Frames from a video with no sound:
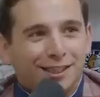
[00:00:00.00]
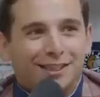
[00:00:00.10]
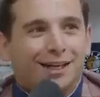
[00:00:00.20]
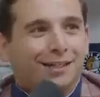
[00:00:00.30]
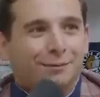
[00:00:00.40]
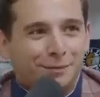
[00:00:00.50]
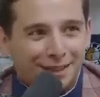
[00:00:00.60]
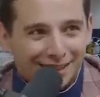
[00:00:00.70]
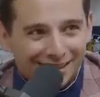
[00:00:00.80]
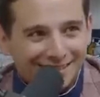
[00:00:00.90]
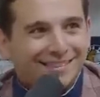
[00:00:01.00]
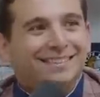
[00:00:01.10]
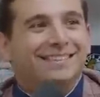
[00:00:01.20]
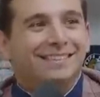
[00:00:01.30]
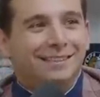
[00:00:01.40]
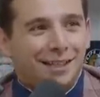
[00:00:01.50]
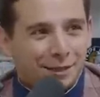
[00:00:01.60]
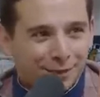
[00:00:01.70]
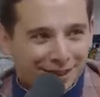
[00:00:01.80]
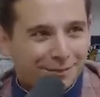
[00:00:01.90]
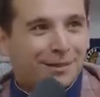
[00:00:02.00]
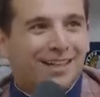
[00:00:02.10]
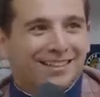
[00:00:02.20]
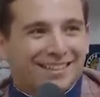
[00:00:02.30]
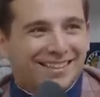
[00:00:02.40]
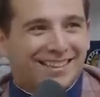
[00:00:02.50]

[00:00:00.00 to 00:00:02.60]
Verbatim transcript: the clock hit midnight, he became mayor.